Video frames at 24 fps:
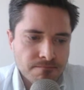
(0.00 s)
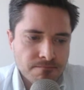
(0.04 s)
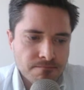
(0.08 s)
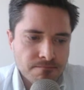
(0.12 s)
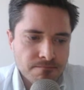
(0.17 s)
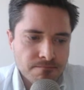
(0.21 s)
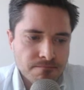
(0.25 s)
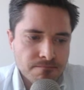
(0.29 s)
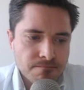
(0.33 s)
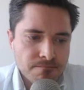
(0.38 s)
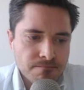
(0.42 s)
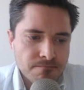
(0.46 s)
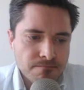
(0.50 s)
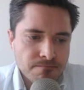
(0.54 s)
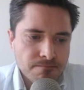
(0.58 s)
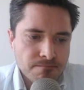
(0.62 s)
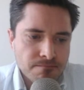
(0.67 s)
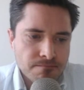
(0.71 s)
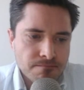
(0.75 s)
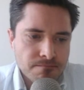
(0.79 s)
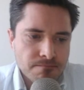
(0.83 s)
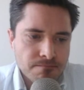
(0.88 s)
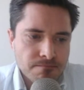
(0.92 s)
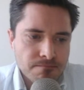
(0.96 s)

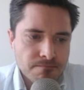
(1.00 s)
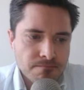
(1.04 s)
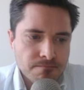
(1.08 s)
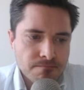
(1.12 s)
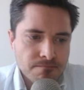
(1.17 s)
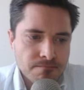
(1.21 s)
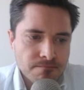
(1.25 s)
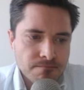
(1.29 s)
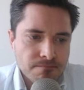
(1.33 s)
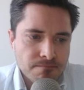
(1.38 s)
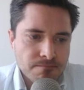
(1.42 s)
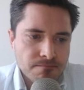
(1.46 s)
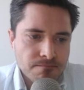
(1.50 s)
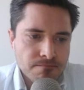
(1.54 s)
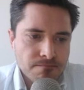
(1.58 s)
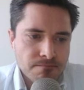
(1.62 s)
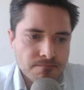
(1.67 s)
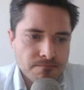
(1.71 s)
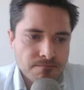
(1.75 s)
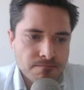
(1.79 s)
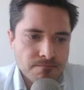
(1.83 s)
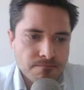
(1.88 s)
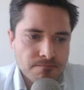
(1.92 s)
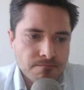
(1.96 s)

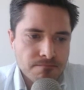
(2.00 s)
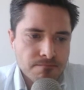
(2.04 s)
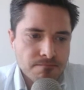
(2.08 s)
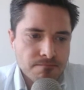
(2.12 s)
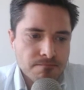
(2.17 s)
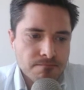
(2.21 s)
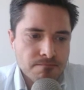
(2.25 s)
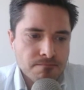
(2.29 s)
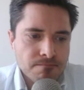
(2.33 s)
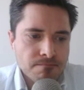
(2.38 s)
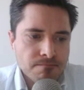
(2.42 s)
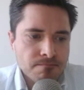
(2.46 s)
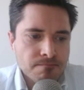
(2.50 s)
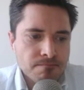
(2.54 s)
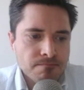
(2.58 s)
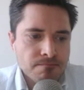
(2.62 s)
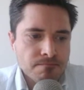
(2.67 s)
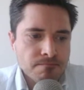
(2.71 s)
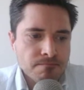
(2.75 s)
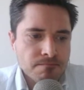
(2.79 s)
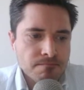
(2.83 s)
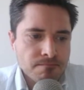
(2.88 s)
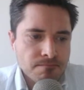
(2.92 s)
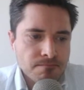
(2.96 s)

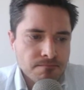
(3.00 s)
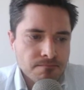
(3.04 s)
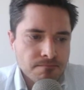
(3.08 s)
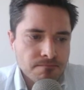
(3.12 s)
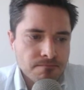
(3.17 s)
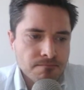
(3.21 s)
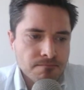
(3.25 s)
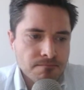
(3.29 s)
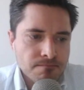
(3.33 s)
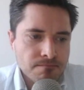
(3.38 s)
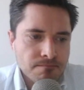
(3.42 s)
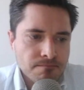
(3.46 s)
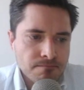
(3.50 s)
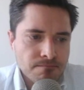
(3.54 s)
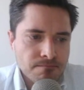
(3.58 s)
(silent)